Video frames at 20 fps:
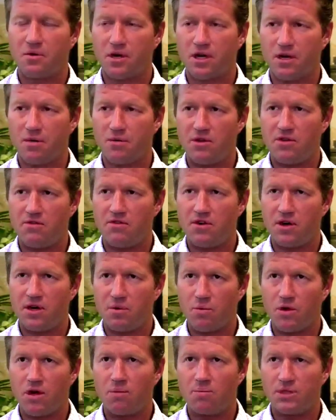we're going to be very
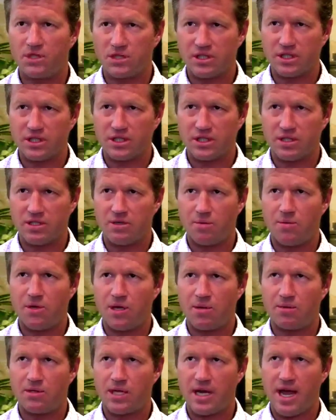well positioned to be
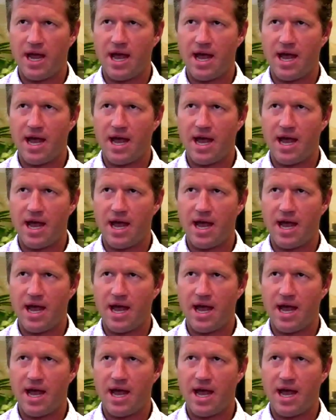able to